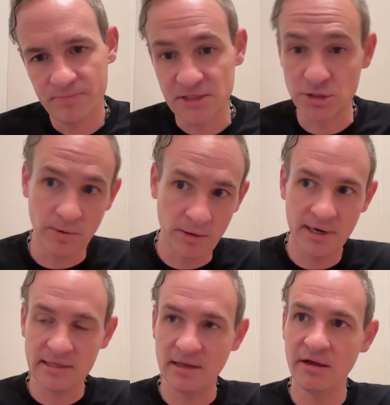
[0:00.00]
is doing what
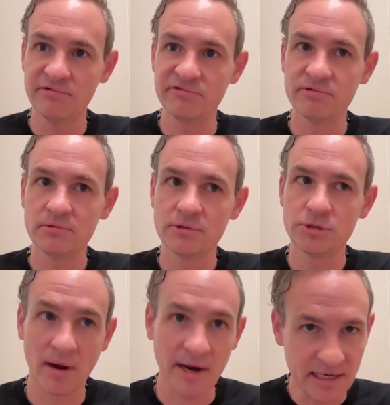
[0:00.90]
I love,
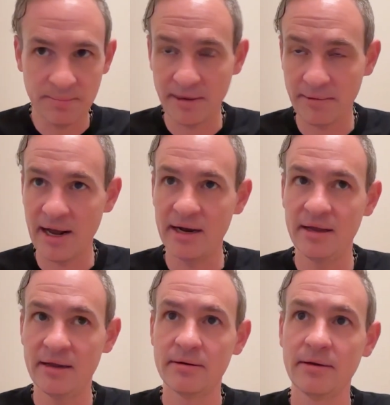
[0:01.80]
trying to get better at
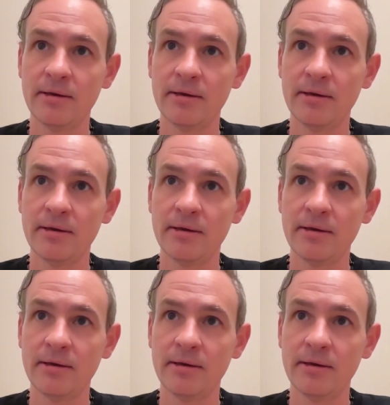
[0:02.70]
it.